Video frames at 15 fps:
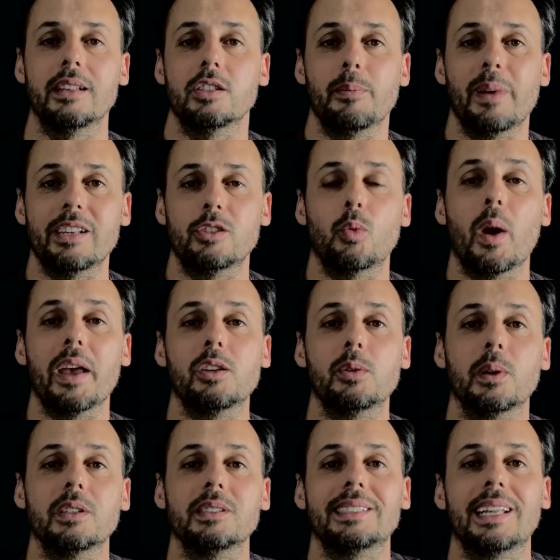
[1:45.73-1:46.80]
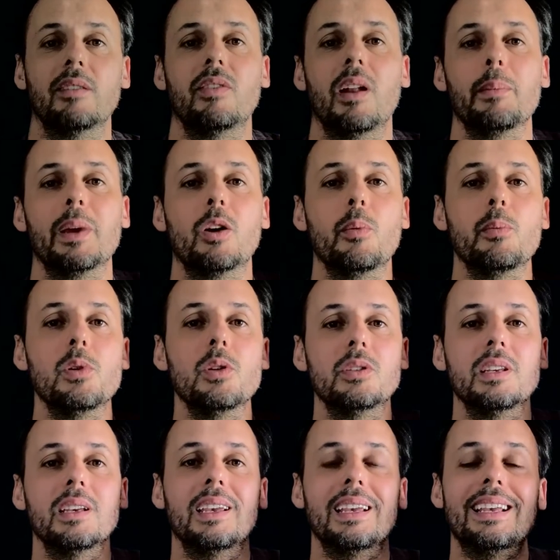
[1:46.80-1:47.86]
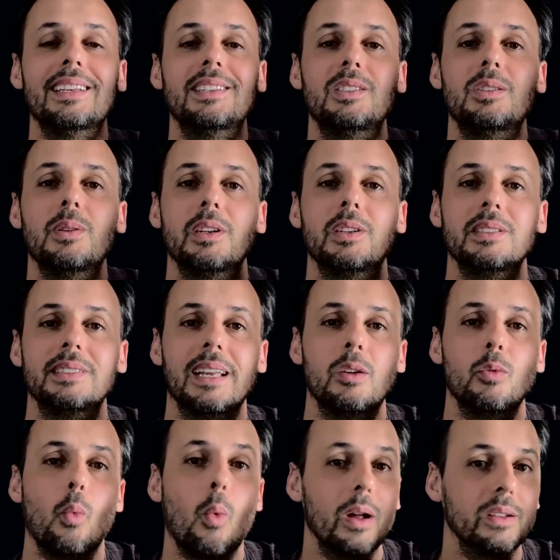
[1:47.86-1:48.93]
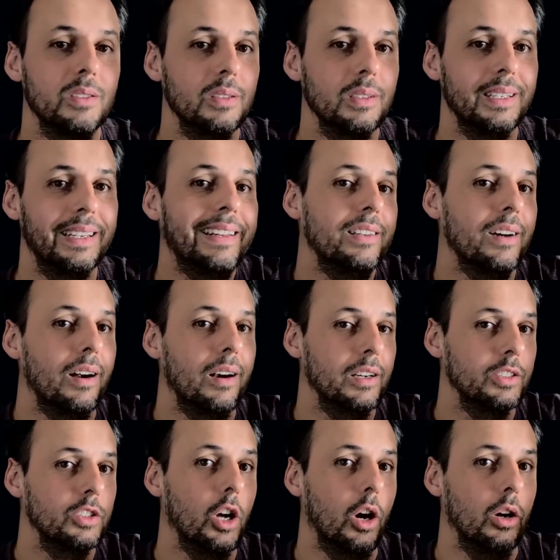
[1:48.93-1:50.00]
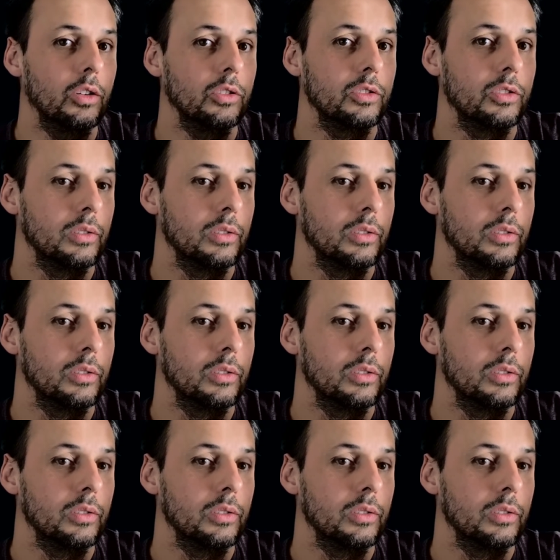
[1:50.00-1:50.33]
the best way to understand flamenco music is to understand what the guitar does.